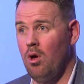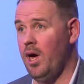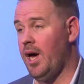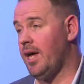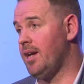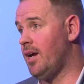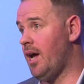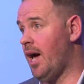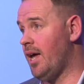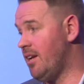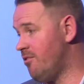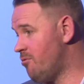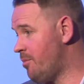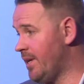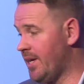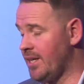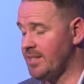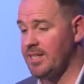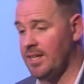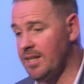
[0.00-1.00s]
And
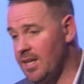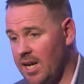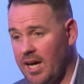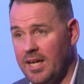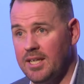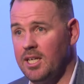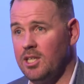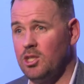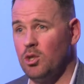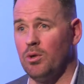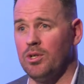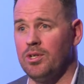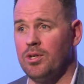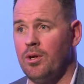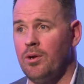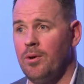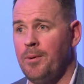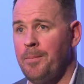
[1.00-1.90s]
everybody gets on the line, they do it.